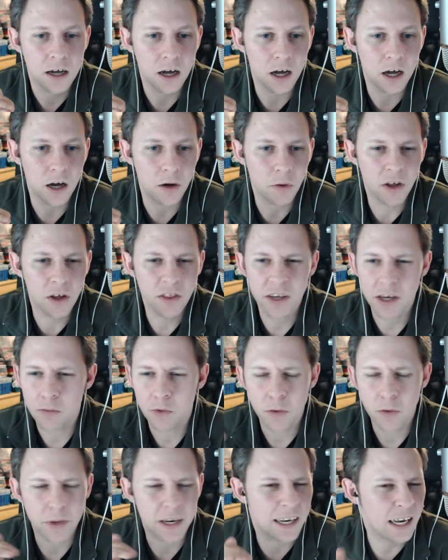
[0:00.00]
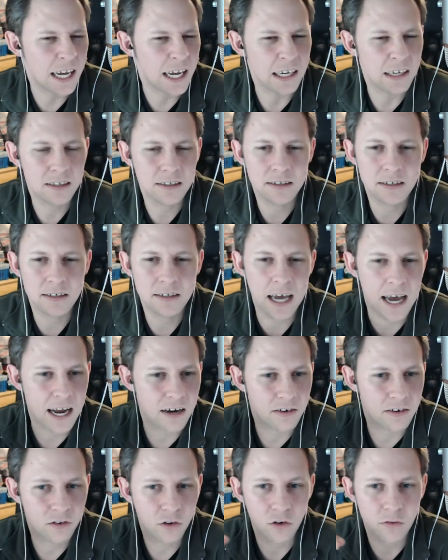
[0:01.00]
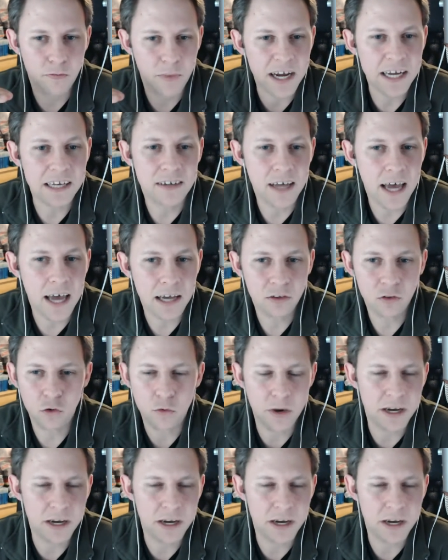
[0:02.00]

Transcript: I think it might be links and kind of main text,